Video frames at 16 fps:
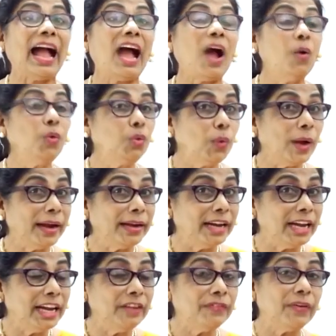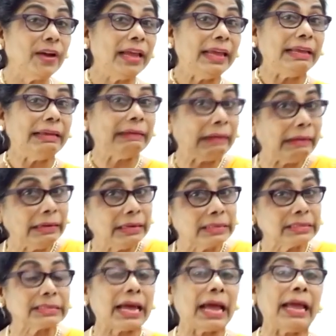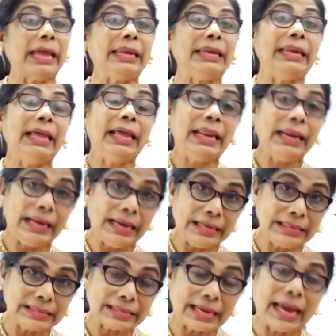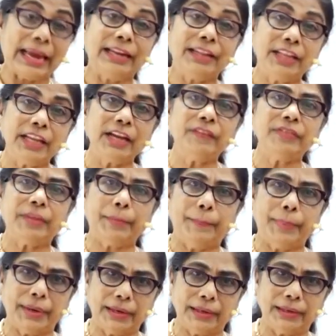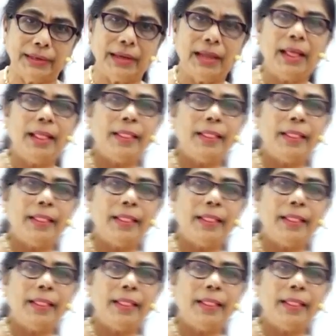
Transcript: How to identify greater sign, less sign? Think of the bird.